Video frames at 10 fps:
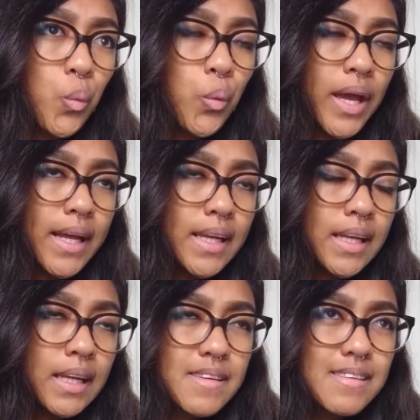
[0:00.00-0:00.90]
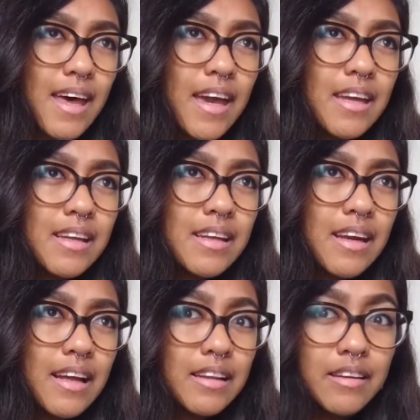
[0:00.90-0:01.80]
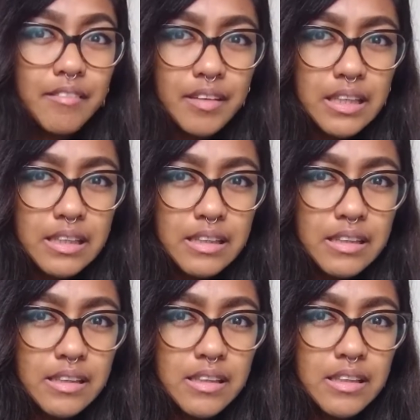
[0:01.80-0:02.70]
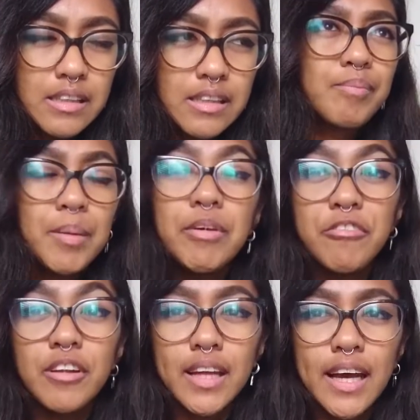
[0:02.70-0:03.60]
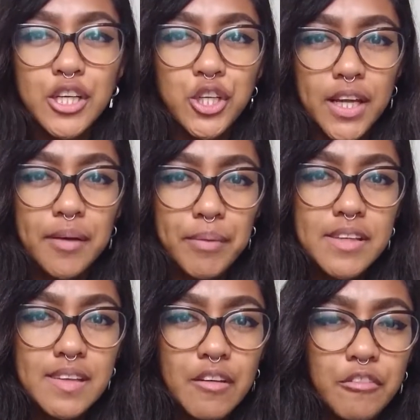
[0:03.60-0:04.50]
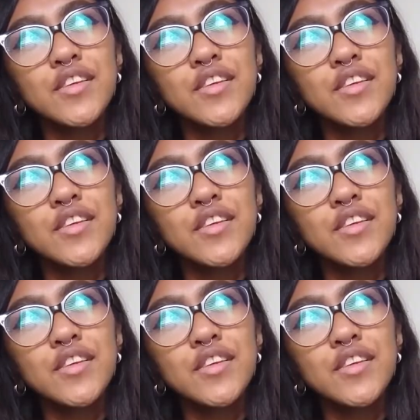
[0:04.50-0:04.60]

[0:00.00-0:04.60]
when society that I live in made me feel like I should hate myself.